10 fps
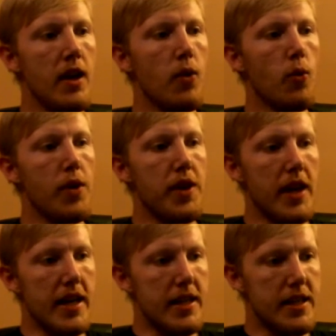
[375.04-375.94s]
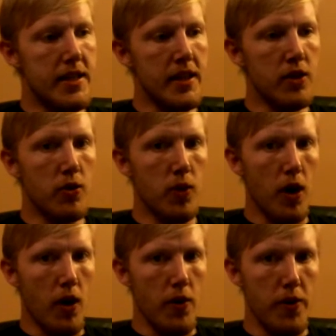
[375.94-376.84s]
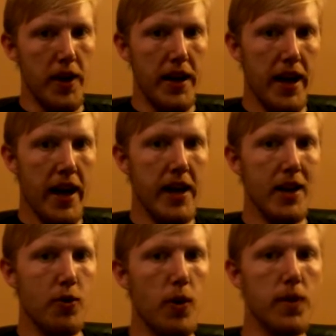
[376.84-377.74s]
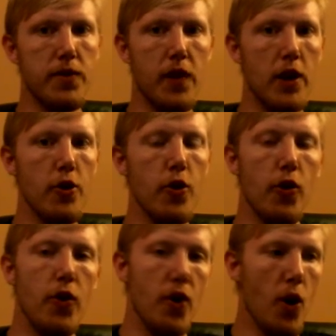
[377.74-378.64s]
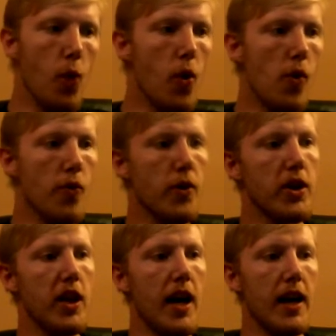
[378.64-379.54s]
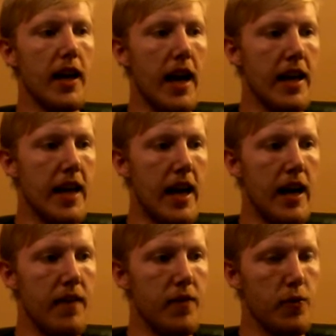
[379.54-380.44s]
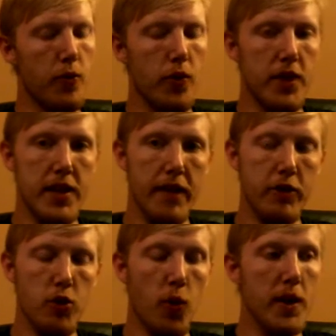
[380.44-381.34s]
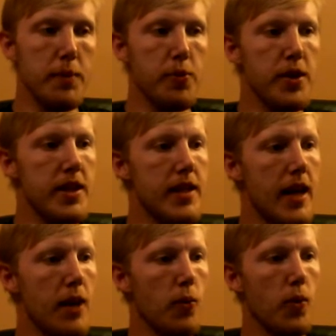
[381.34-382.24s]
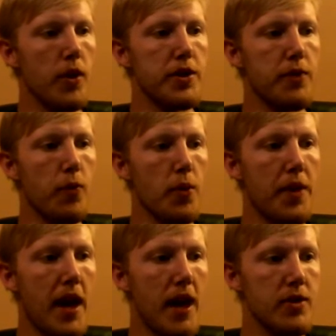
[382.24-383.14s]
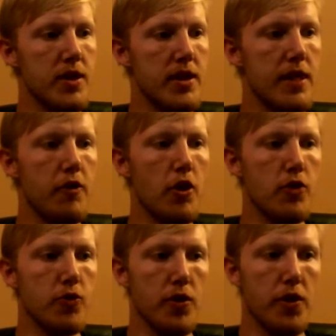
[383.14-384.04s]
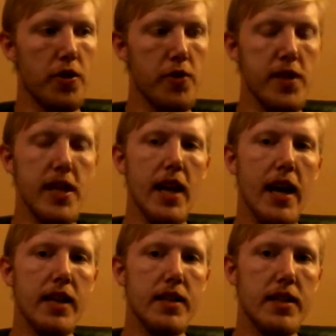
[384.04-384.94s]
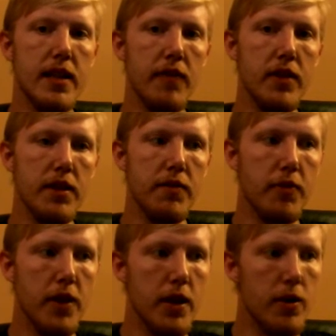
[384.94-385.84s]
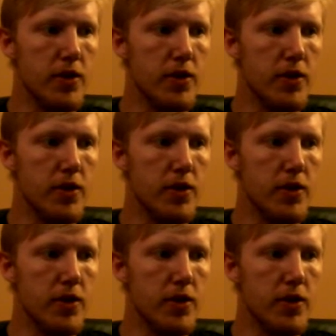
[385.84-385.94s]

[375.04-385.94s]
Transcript: With a single card, not in Crossfire, no overclock, I got for the 720 preset was 4,730 at 78 frames